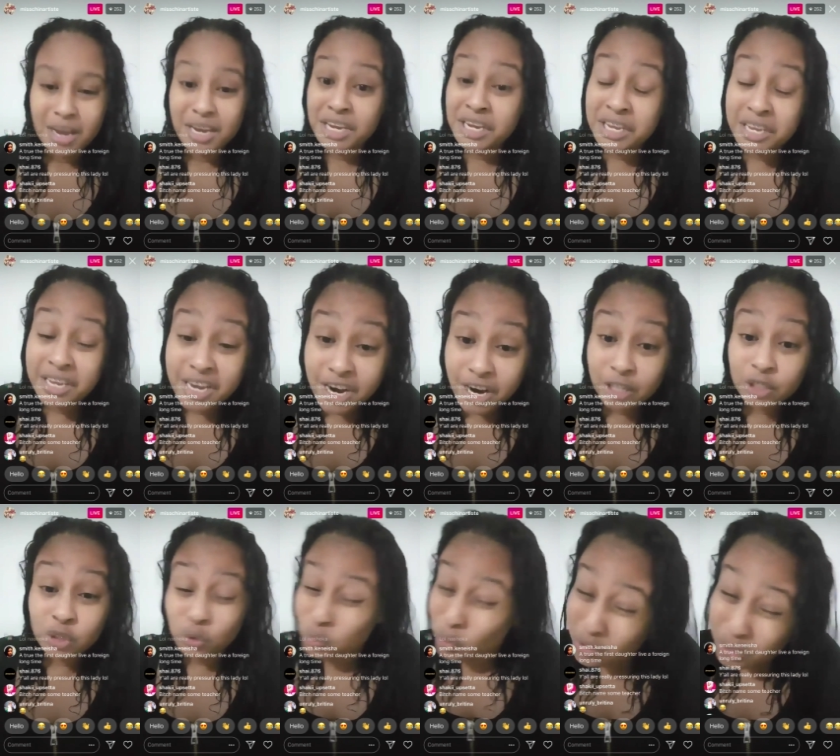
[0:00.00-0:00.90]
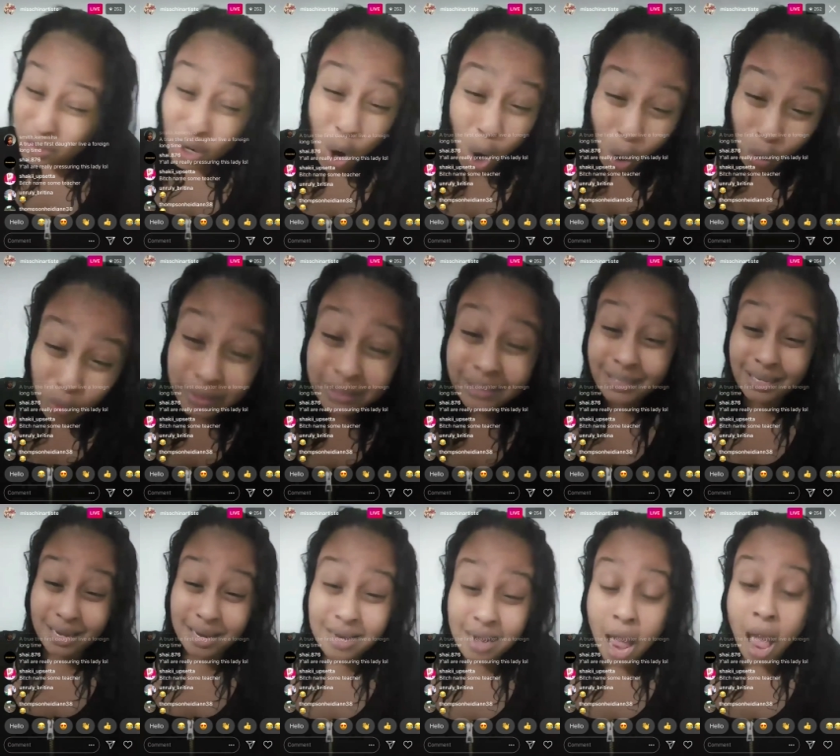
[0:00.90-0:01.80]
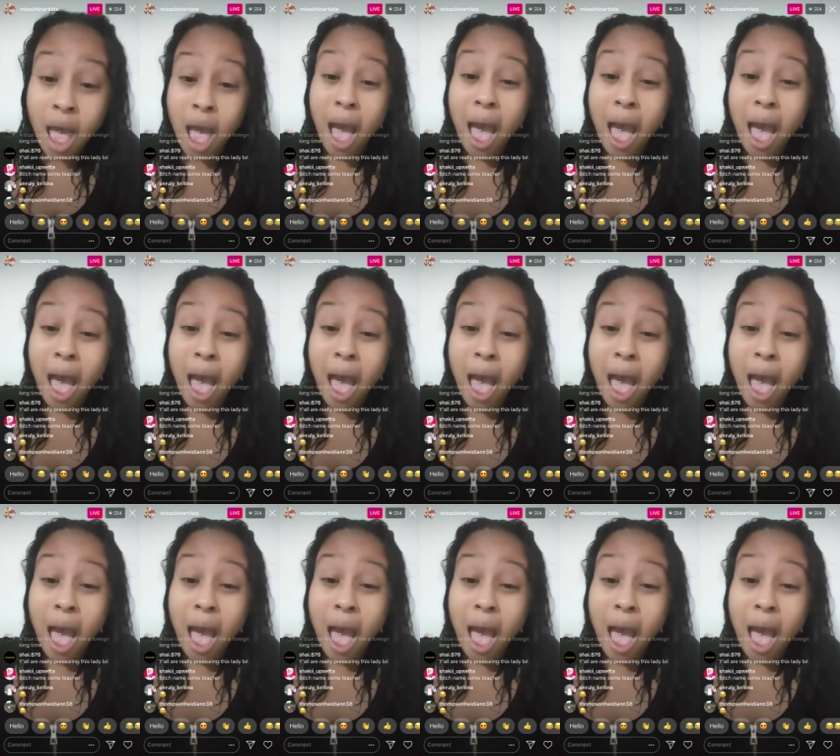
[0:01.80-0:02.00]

Year 2000,